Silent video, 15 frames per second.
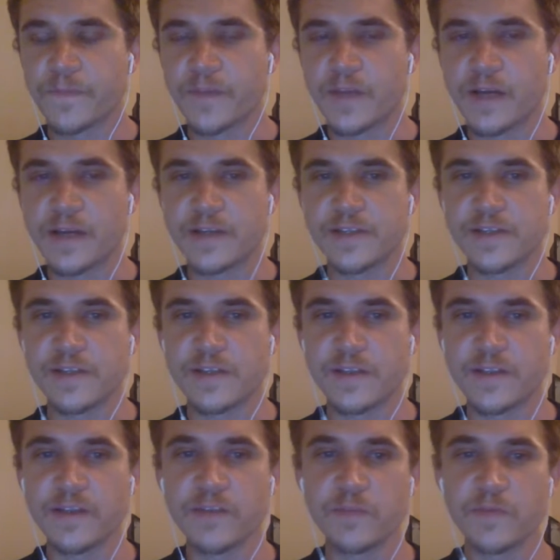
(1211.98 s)
not in
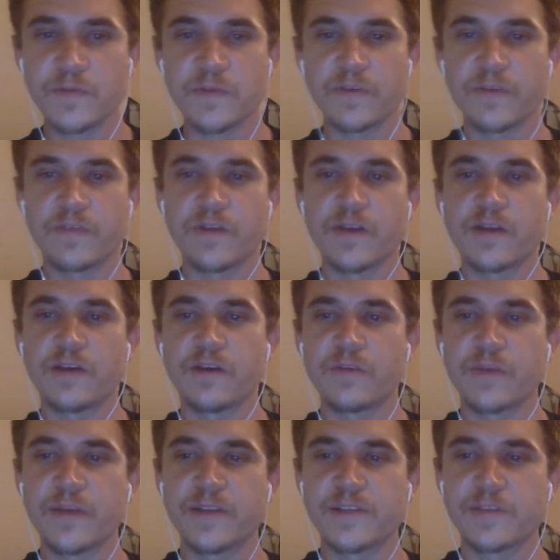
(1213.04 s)
this specific video,
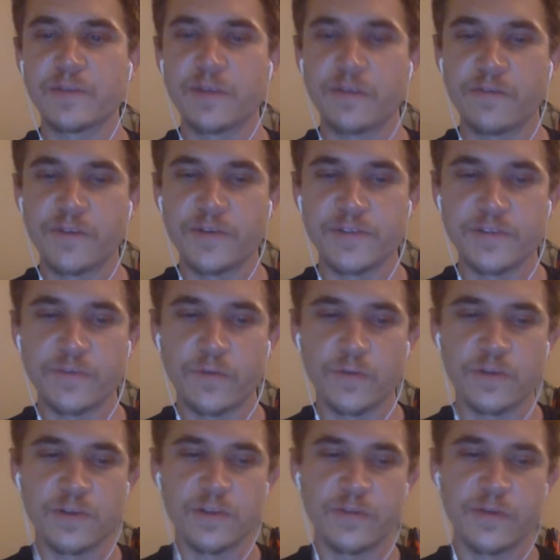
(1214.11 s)
but in some of the other videos on
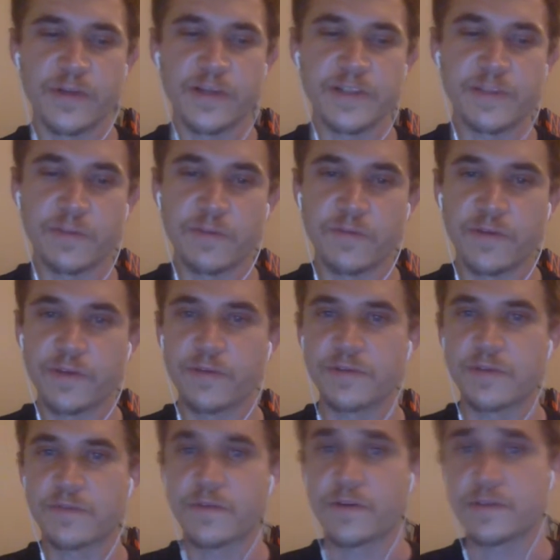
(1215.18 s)
Road to Liberty, some of the
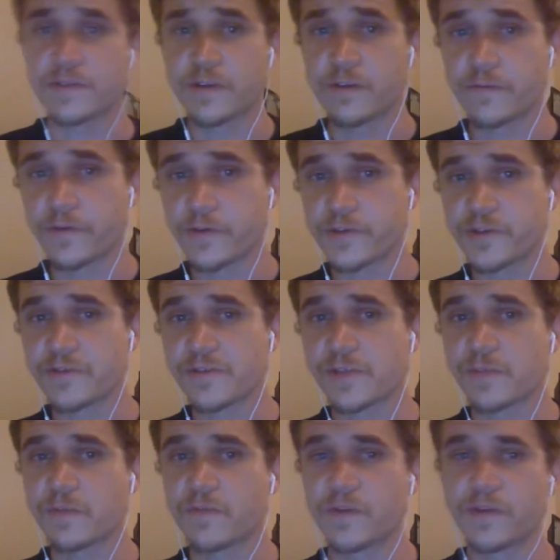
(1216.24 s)
videos on voluntary virtue,
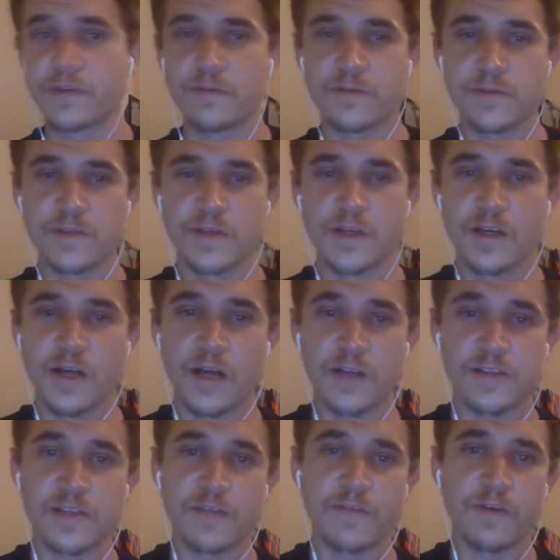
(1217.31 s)
some of the videos
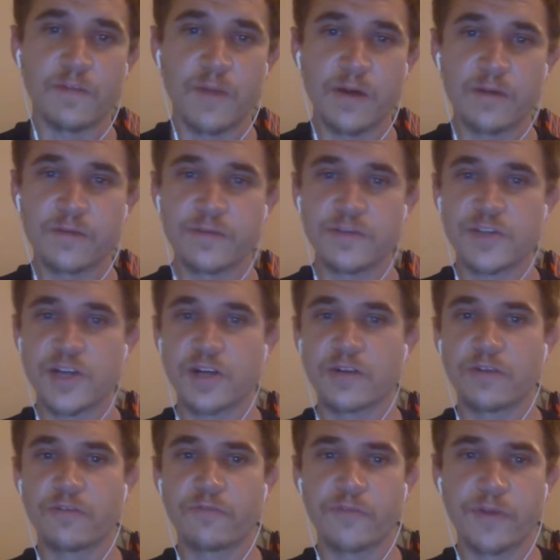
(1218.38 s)
on Stefan Molyneux's
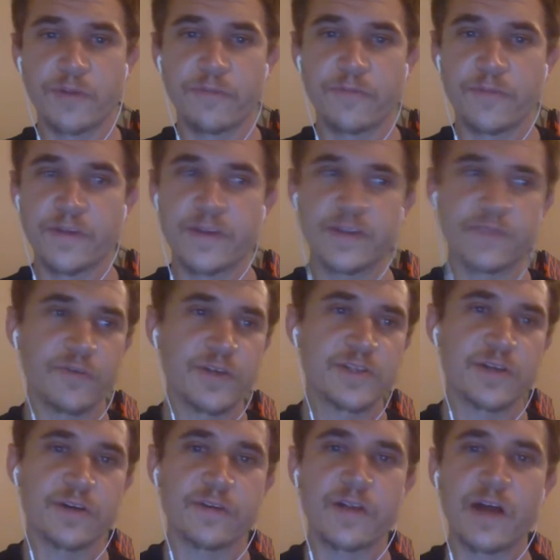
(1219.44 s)
channel, Freedom Fiends, Free
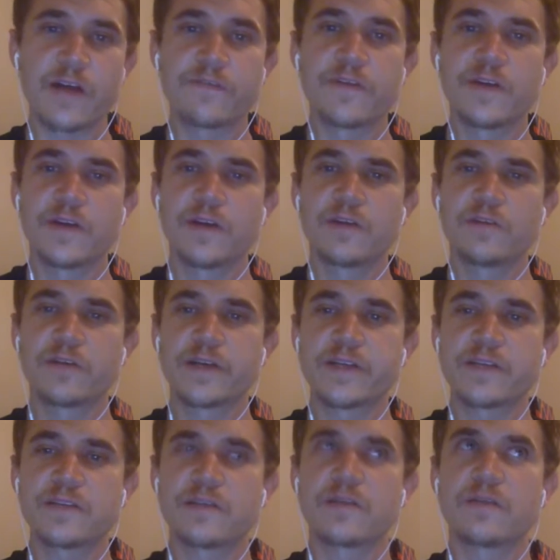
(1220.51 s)
Talk Live. Look
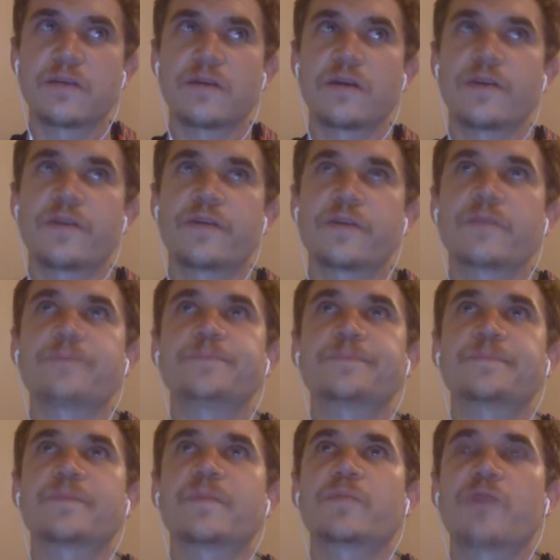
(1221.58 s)
into the other
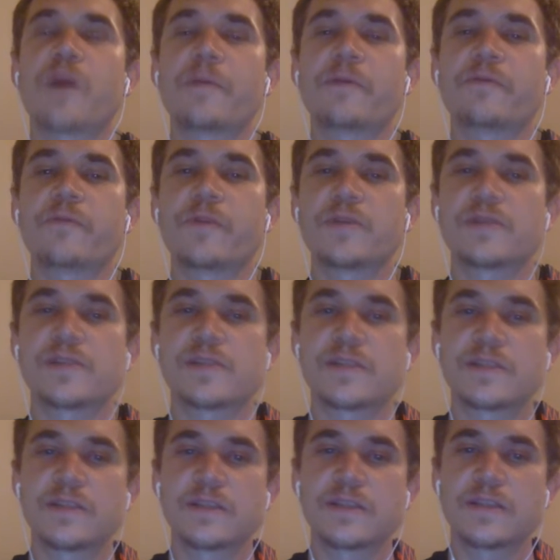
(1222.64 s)
prominent voices
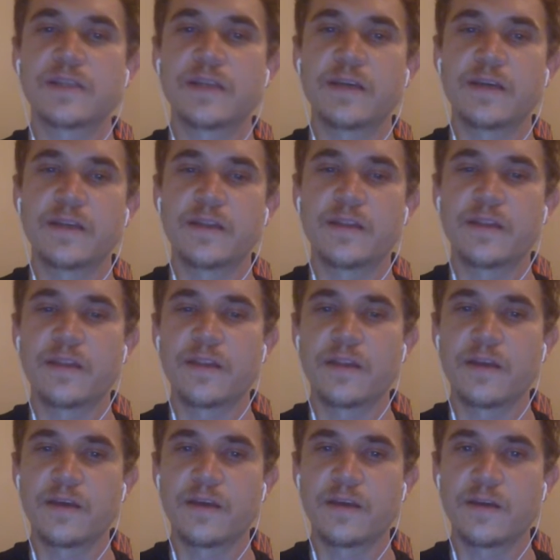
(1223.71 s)
in
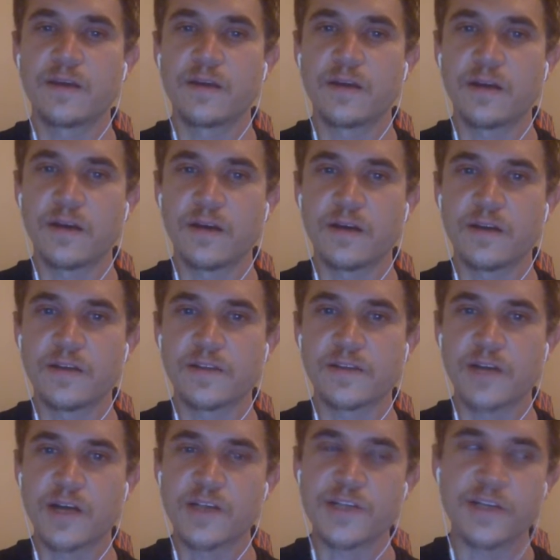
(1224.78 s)
the
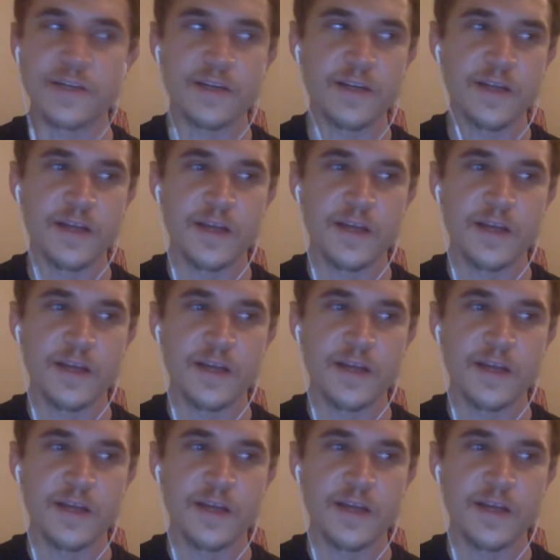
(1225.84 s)
discussion